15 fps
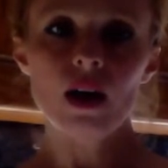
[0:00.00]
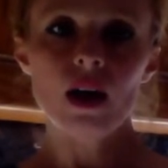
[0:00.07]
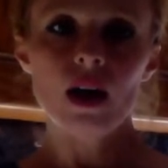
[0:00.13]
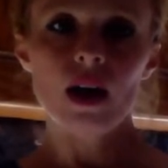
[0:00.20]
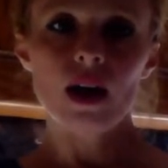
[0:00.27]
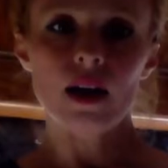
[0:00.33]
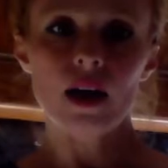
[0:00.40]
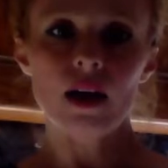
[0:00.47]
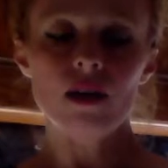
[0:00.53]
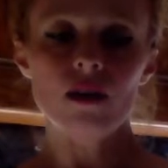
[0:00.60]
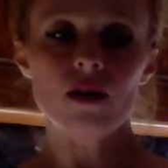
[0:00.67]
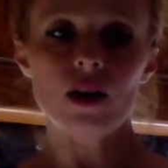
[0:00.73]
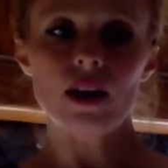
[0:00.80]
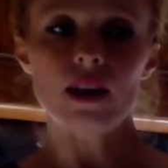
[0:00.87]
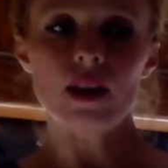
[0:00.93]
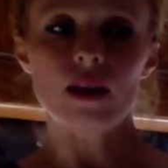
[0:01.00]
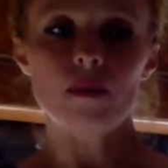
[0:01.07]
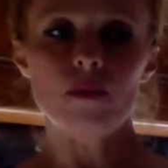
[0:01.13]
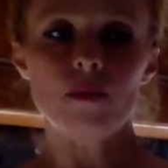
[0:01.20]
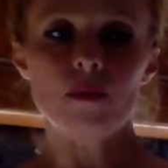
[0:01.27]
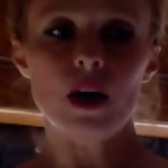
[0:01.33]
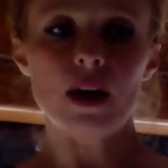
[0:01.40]
I kind of thought that
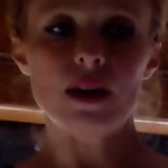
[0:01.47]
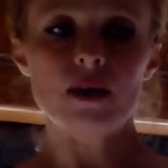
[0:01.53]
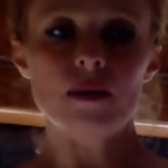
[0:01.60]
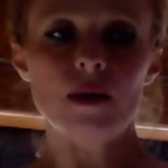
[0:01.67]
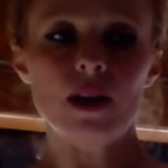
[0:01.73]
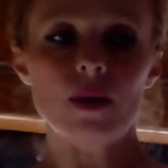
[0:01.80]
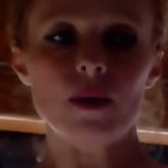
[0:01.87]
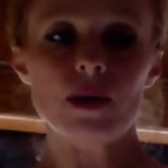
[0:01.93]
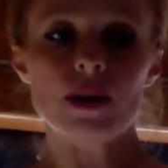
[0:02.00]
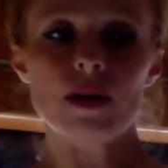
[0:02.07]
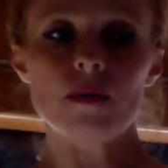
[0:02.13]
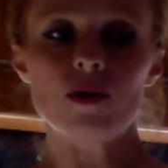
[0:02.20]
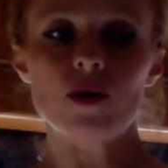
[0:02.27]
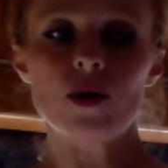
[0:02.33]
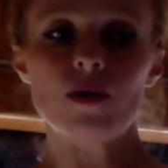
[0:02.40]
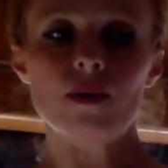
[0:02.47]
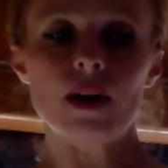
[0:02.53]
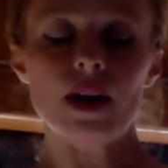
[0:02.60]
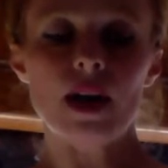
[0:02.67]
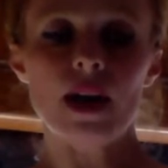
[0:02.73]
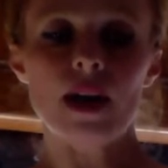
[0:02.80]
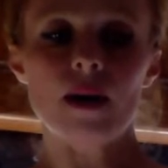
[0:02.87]
possibly there was some sort of a
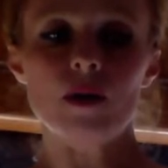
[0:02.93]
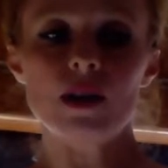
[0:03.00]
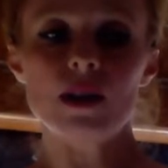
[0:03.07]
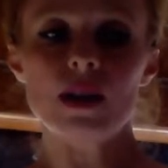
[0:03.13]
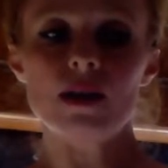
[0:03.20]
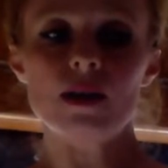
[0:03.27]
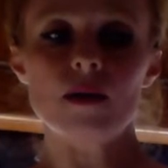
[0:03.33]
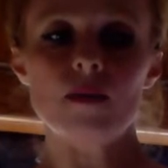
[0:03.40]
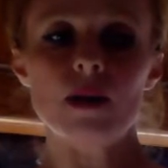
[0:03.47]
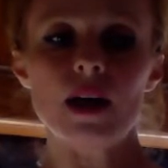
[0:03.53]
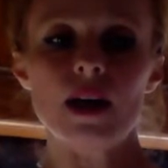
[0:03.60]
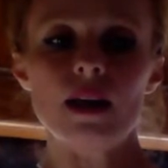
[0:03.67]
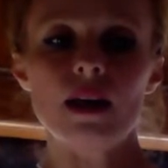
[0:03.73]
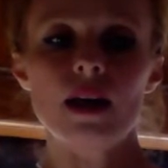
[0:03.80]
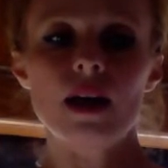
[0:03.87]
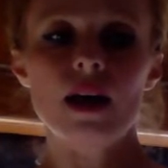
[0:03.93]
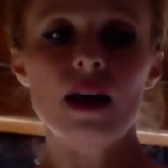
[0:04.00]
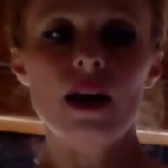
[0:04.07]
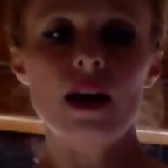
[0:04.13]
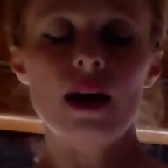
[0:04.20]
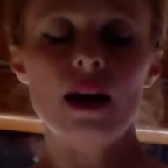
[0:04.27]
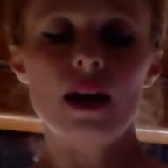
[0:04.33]
camera system that
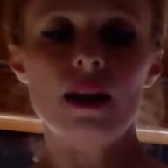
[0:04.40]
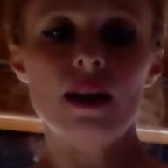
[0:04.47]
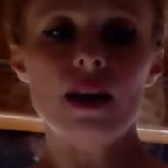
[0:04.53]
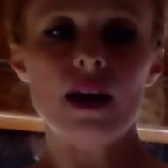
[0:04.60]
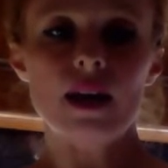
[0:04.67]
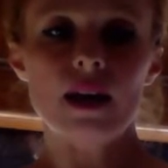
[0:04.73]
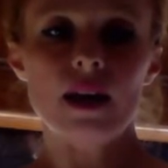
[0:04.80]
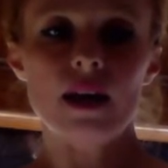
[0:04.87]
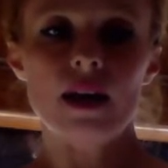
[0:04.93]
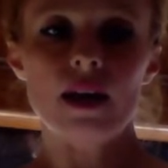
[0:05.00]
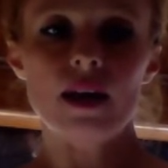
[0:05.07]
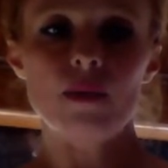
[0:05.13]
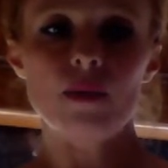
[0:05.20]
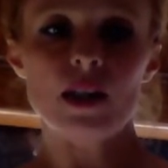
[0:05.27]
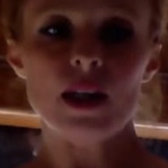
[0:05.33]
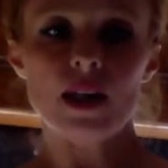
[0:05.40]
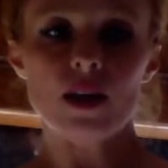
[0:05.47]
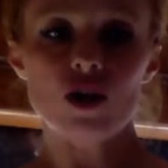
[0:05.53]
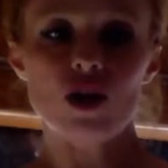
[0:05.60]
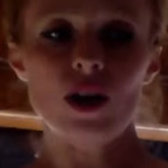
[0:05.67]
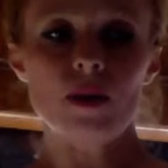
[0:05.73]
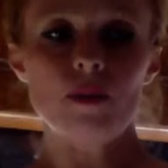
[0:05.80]
was like a
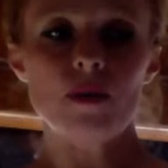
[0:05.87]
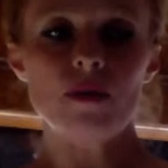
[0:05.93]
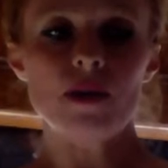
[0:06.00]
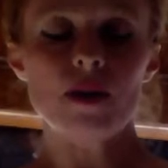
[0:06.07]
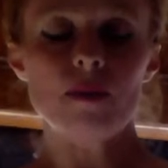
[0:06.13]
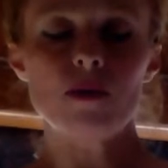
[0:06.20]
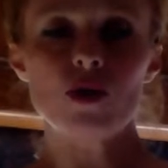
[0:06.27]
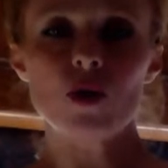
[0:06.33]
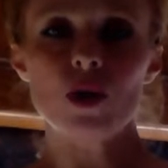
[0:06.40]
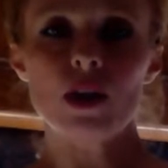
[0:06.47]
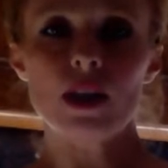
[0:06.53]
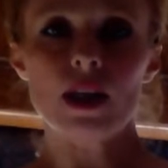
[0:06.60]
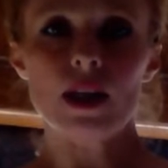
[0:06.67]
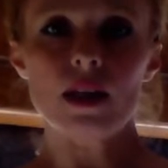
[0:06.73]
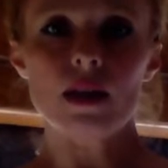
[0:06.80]
chip of some sort that